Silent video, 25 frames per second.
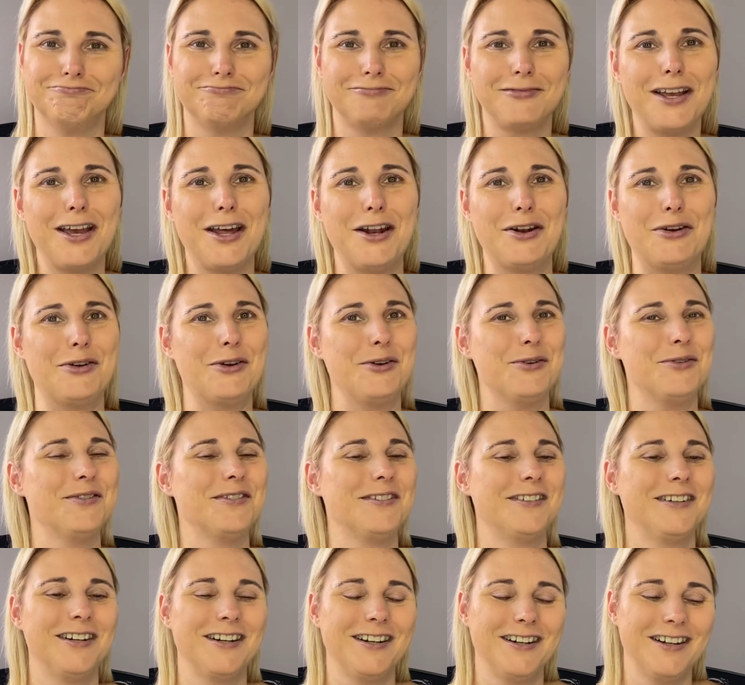I don't know.
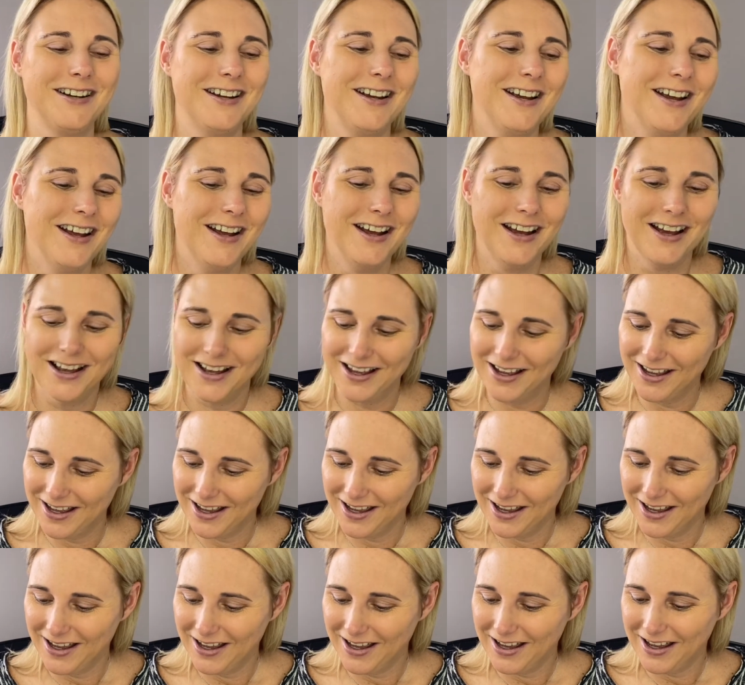
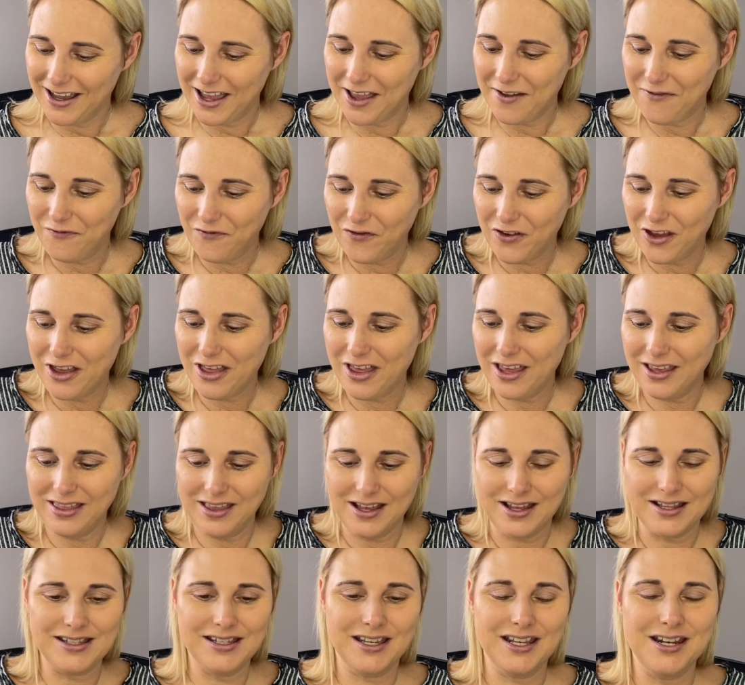I feel like
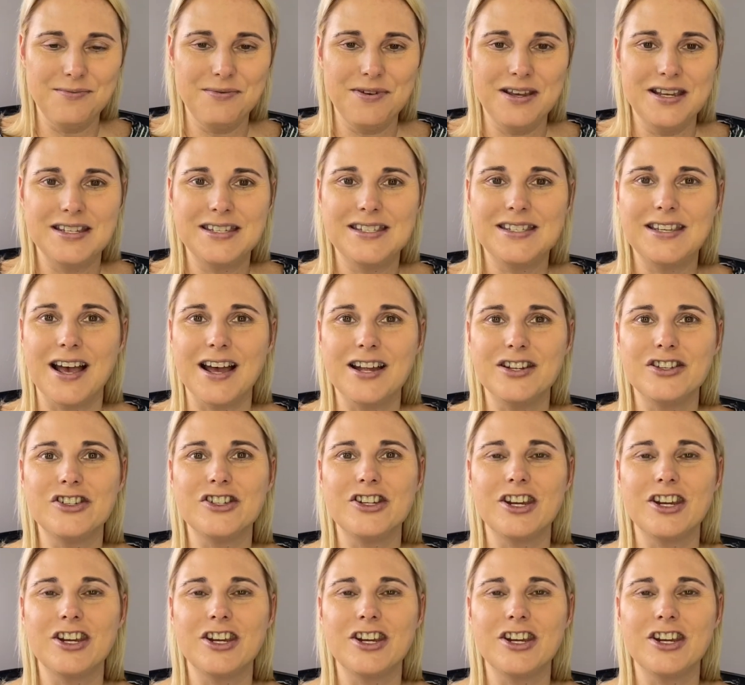that's going to be such